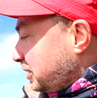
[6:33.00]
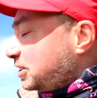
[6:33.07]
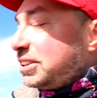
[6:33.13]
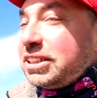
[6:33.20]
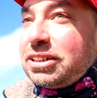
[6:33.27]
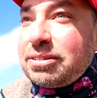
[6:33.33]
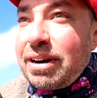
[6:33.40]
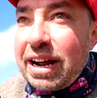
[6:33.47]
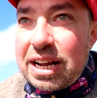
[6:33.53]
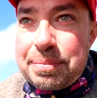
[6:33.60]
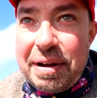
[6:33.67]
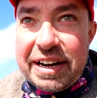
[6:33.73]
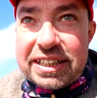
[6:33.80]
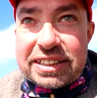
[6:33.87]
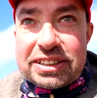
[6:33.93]
still
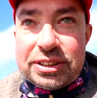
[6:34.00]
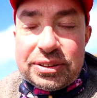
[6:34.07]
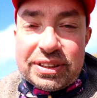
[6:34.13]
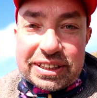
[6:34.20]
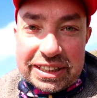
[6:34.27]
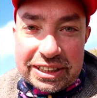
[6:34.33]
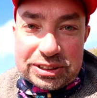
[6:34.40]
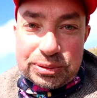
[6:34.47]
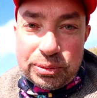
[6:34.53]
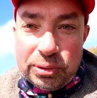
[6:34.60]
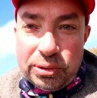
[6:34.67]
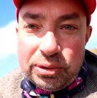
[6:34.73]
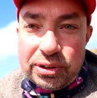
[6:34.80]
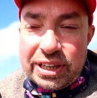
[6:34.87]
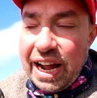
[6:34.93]
recommend doing this
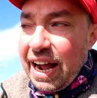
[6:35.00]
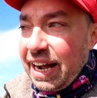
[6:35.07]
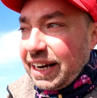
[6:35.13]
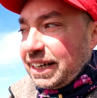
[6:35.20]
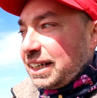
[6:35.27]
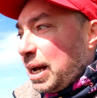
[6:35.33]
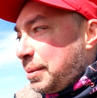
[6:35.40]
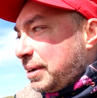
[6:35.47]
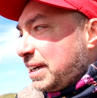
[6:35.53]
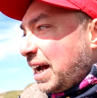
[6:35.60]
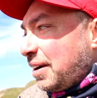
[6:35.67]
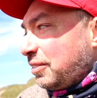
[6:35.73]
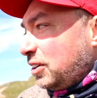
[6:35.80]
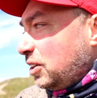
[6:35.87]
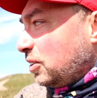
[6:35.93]
walk and coming and
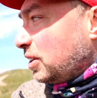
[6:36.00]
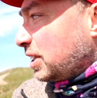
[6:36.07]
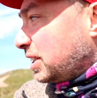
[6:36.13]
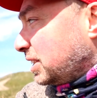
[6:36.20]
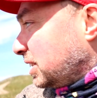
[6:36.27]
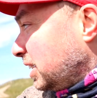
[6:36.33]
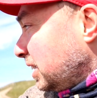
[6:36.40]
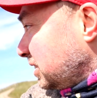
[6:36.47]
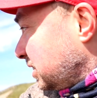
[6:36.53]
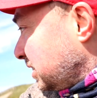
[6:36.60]
having a look, just